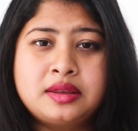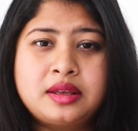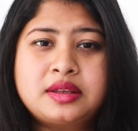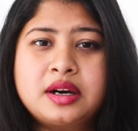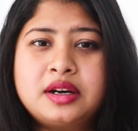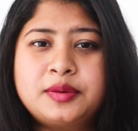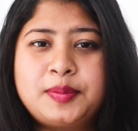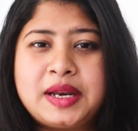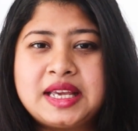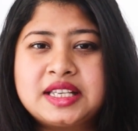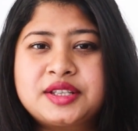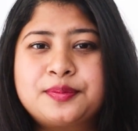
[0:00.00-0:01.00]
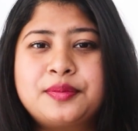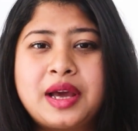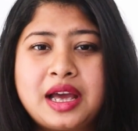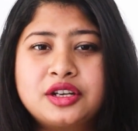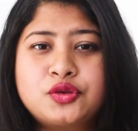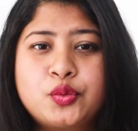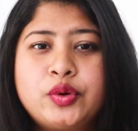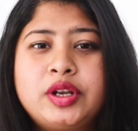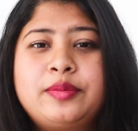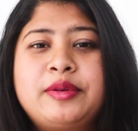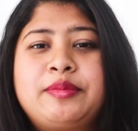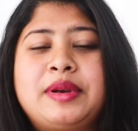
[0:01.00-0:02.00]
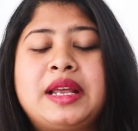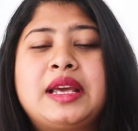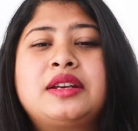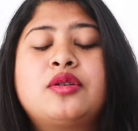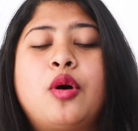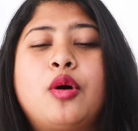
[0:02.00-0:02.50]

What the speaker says: The 3rd place match will be played